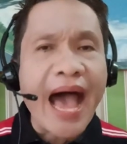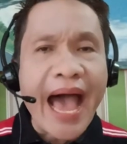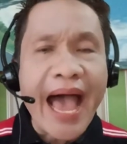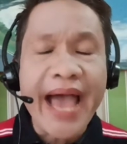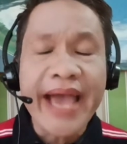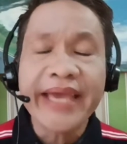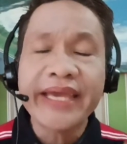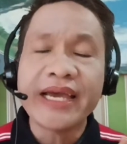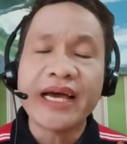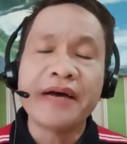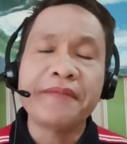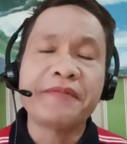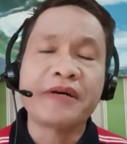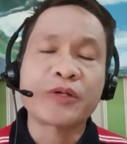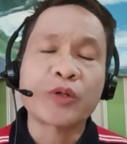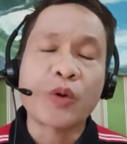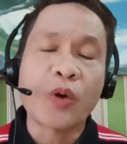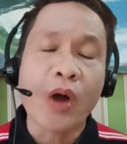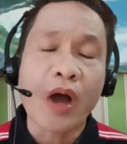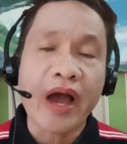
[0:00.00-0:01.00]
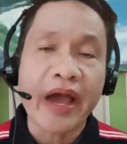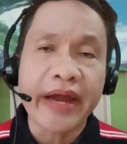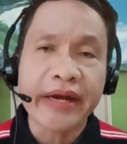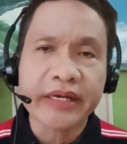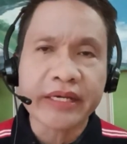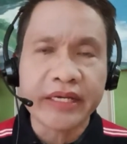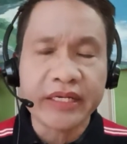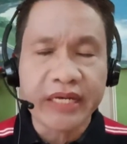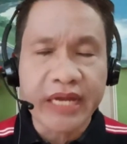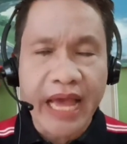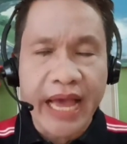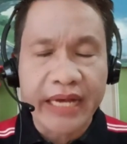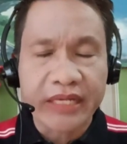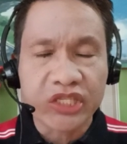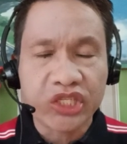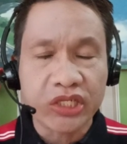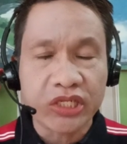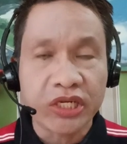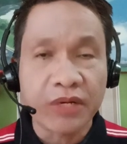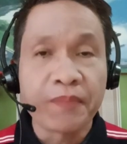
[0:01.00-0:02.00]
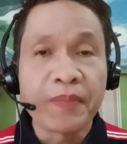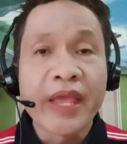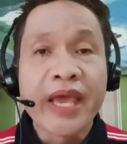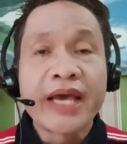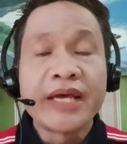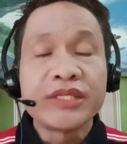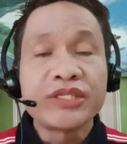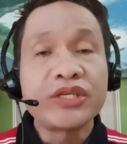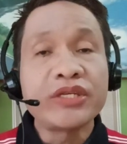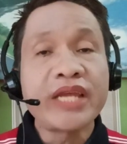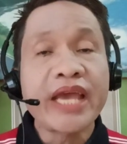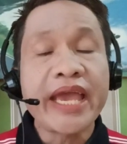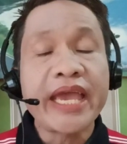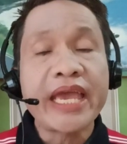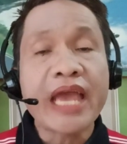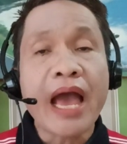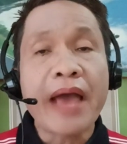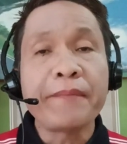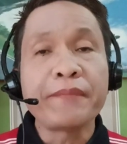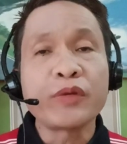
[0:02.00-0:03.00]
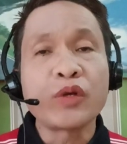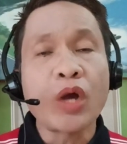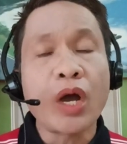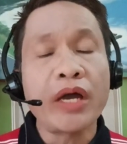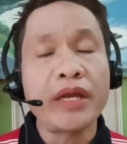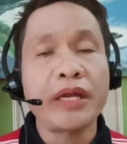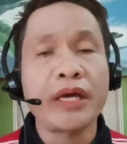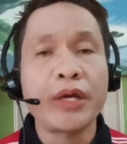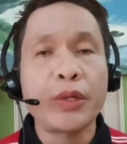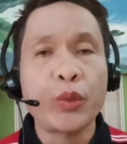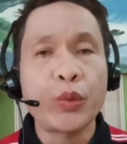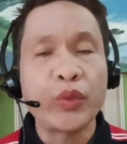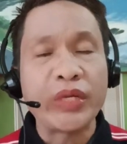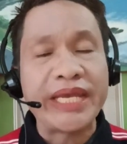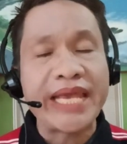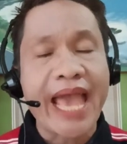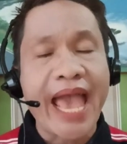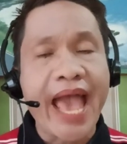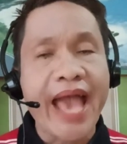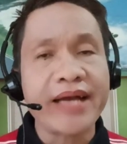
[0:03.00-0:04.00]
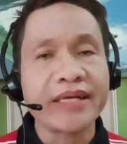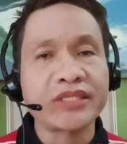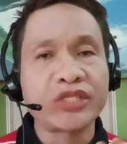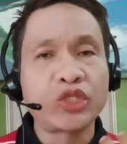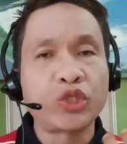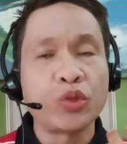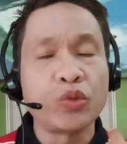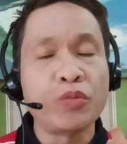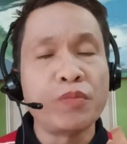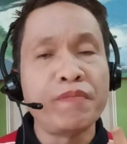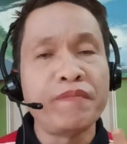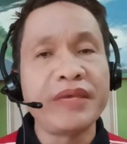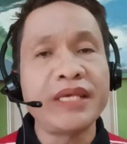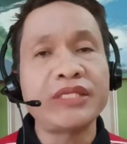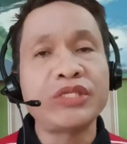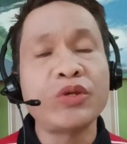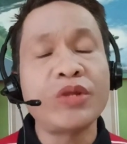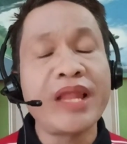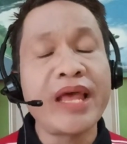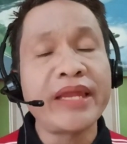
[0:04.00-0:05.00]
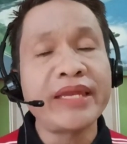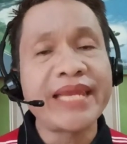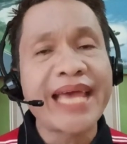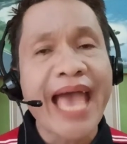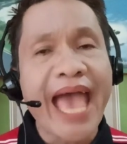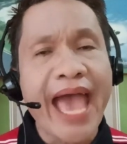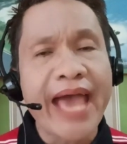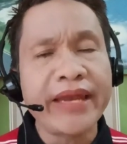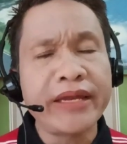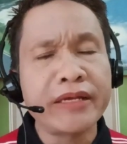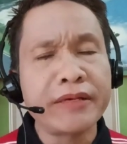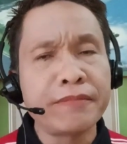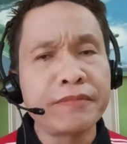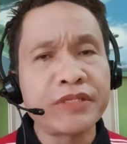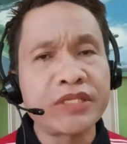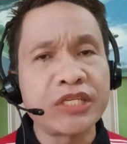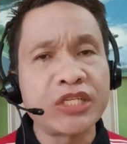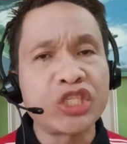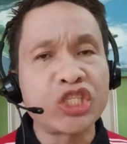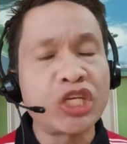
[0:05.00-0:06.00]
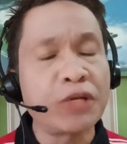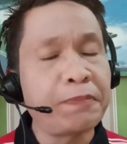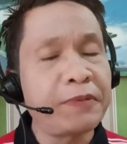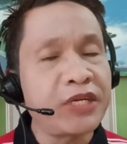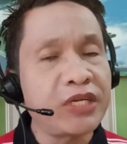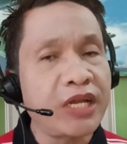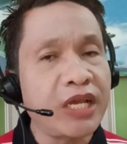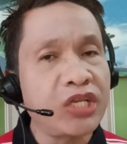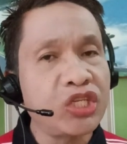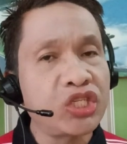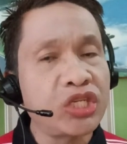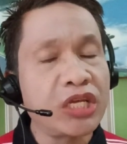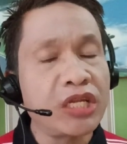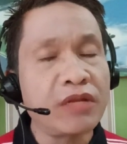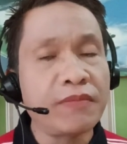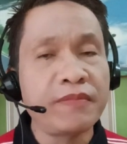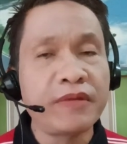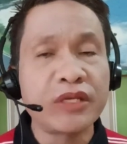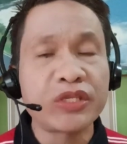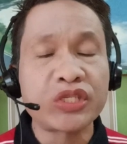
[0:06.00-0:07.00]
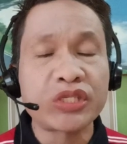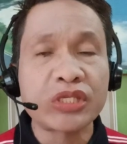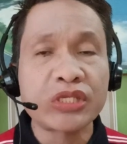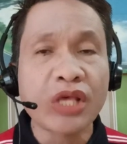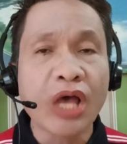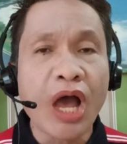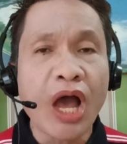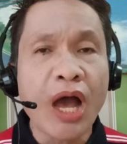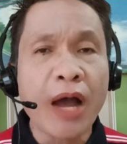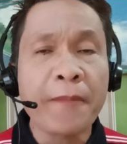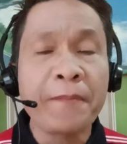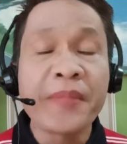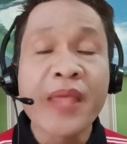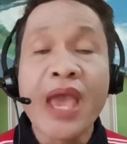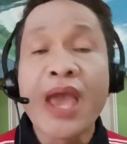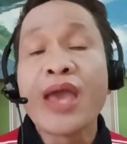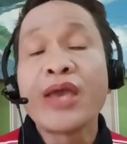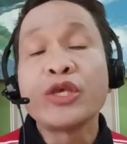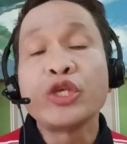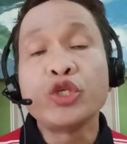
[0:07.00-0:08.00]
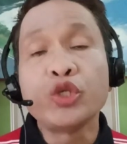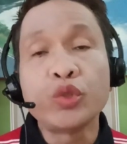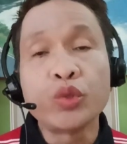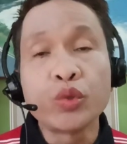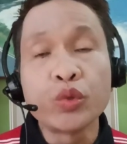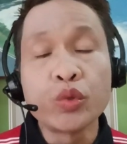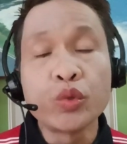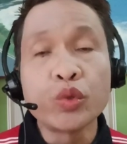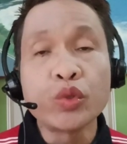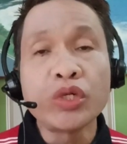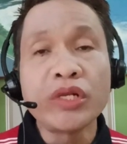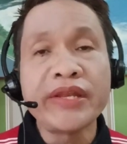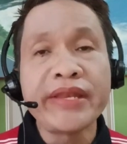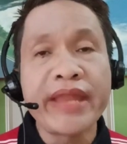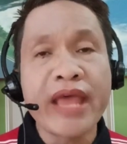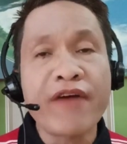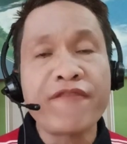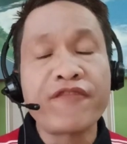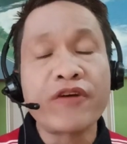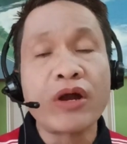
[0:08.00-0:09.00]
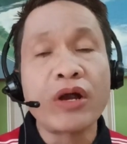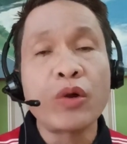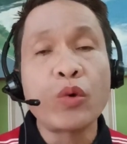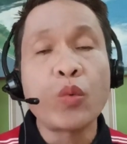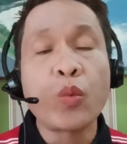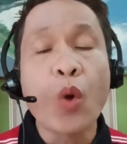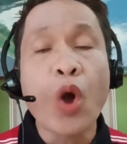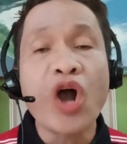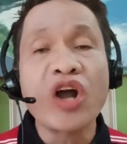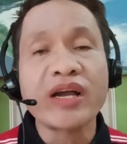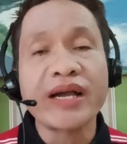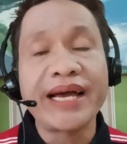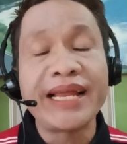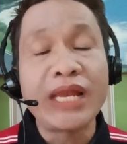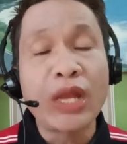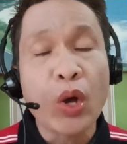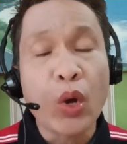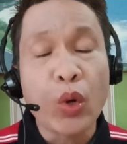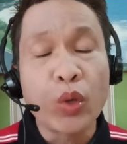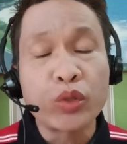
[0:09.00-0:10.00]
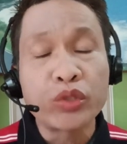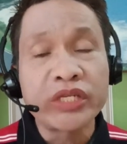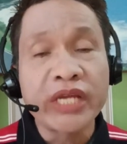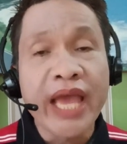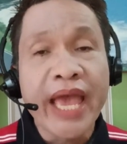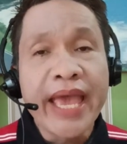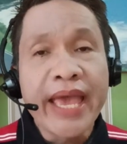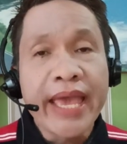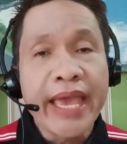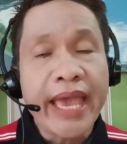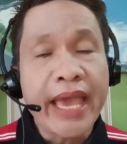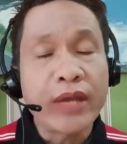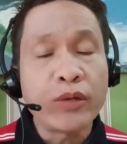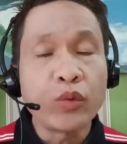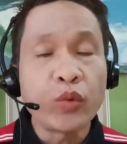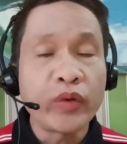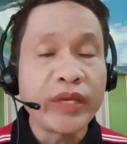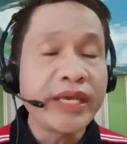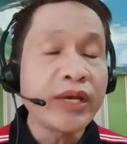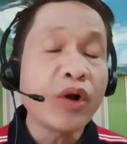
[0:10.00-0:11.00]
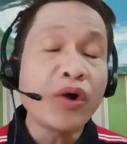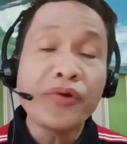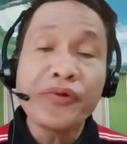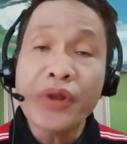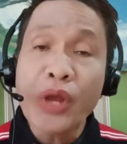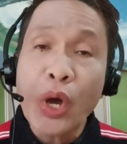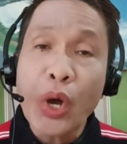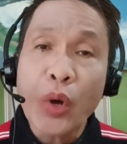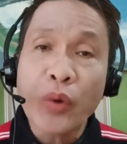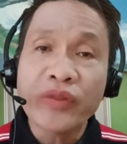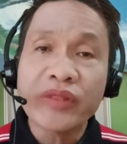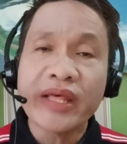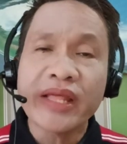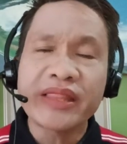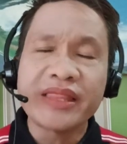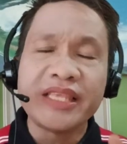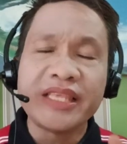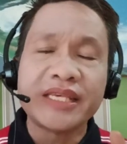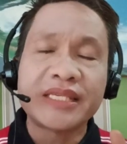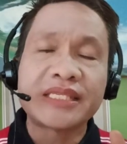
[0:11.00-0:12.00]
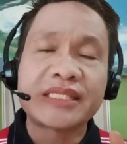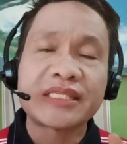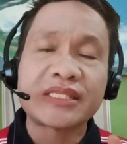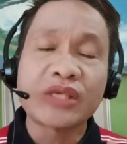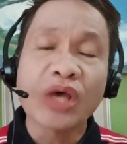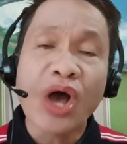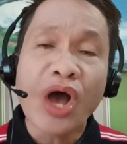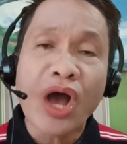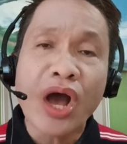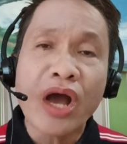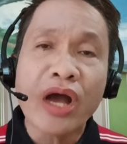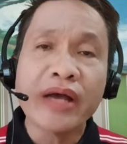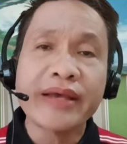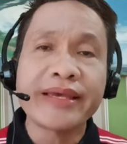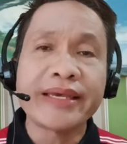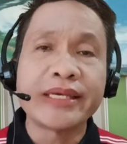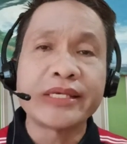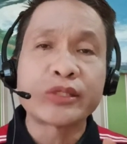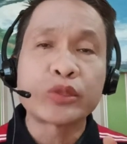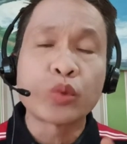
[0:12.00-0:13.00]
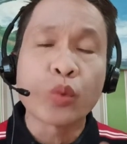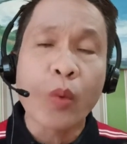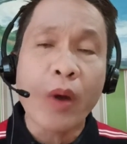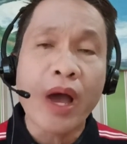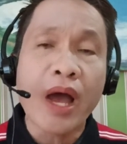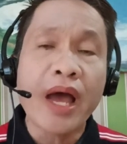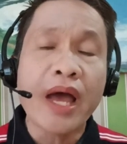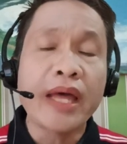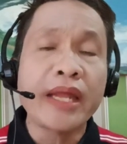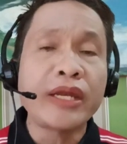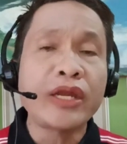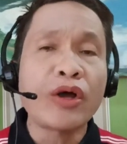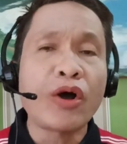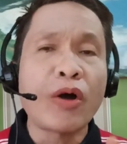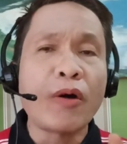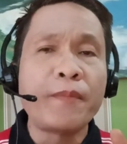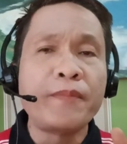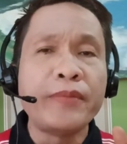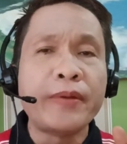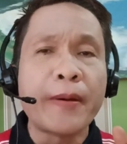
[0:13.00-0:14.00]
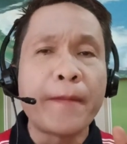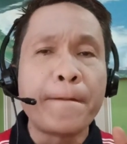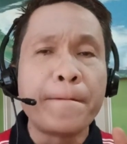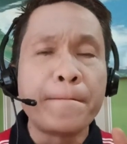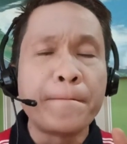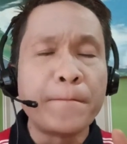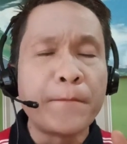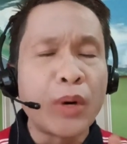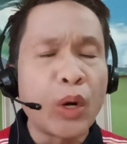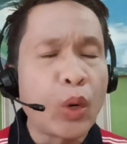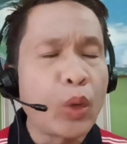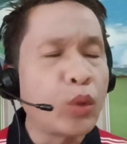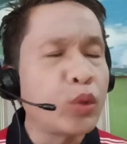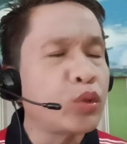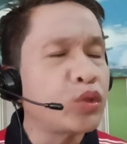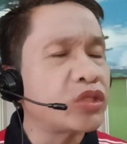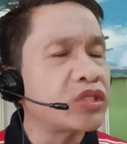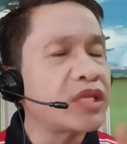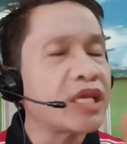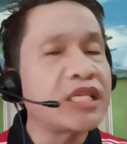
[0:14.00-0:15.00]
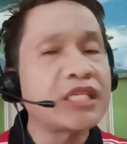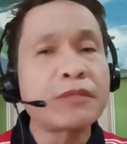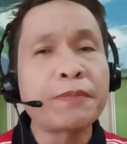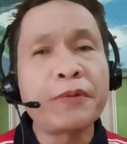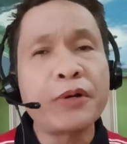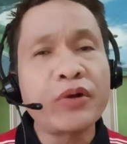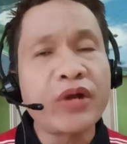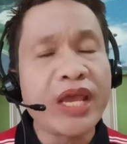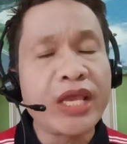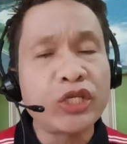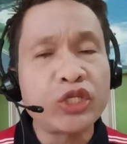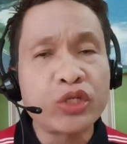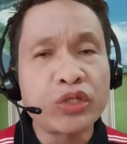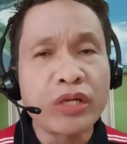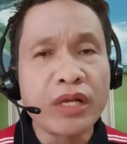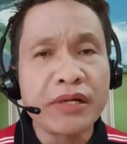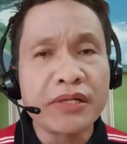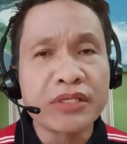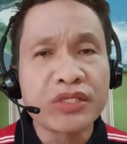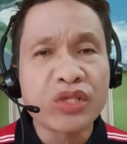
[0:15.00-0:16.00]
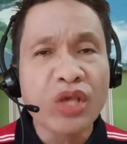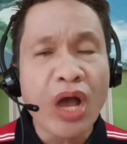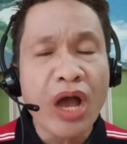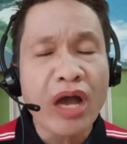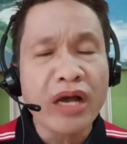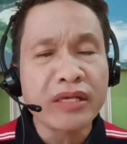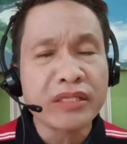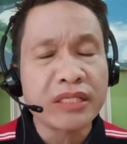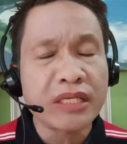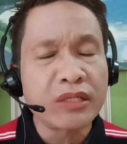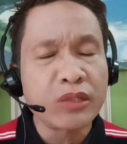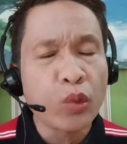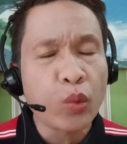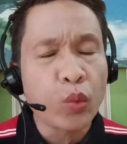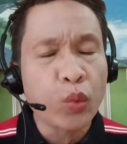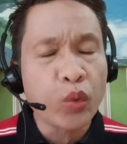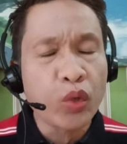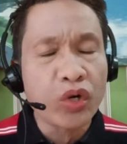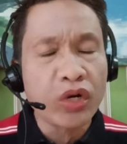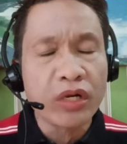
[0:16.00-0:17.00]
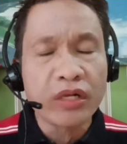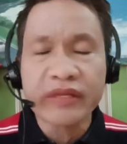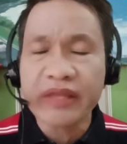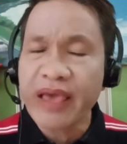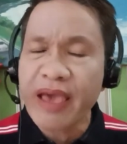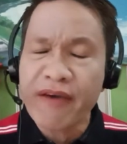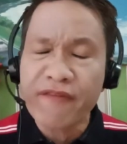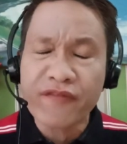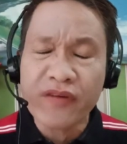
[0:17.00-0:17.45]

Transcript: I am a choir conductor. Today, I'm gonna react to Miss Yolanda Adams' interpretation of the song You'll Never Walk Alone. And we all know that this song is one of the most inspirational songs in in the world